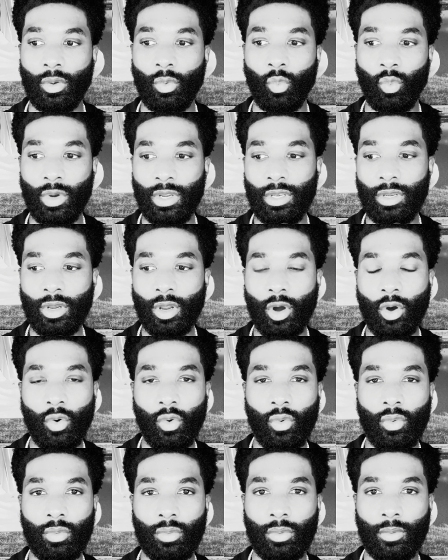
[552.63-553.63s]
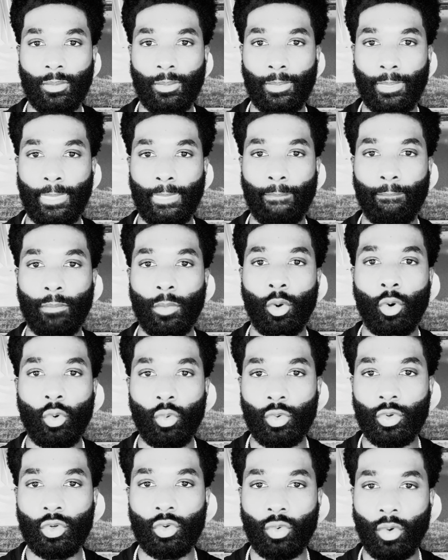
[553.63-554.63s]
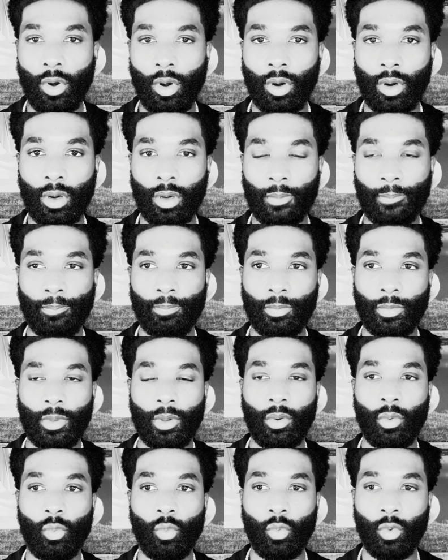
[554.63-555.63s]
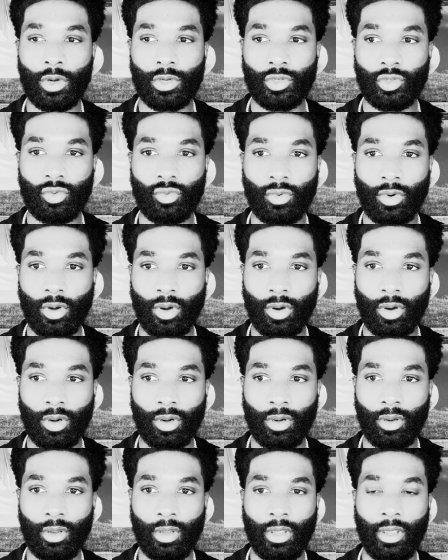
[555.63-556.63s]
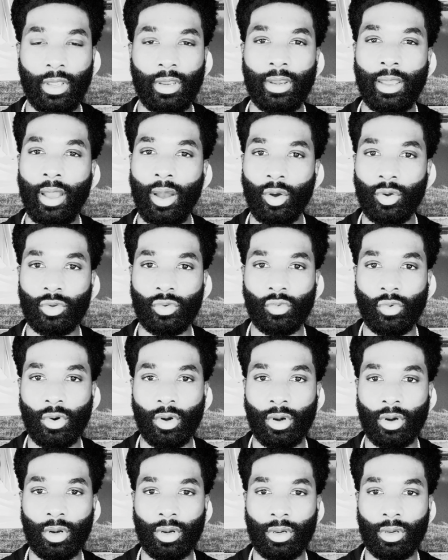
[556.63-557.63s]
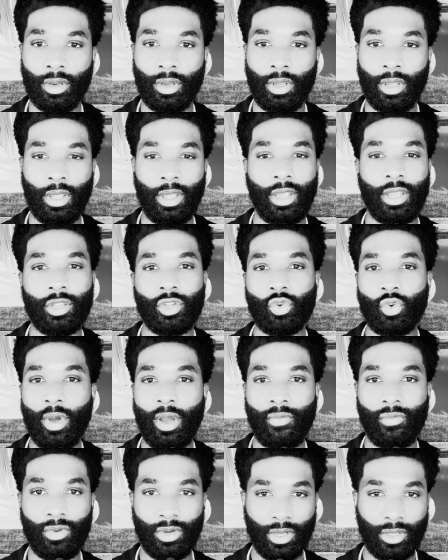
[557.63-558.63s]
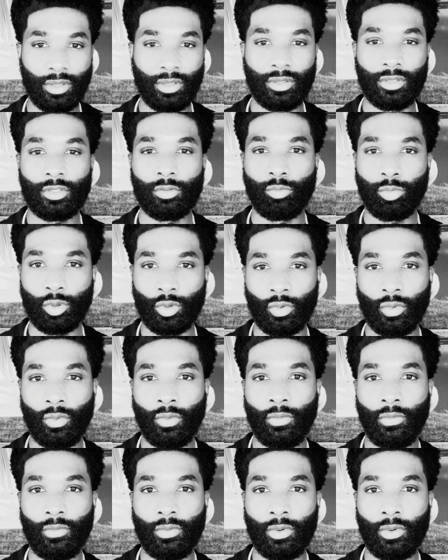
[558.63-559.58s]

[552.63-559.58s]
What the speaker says: we know who you are, what you are, and how you are. And you have nothing to prove.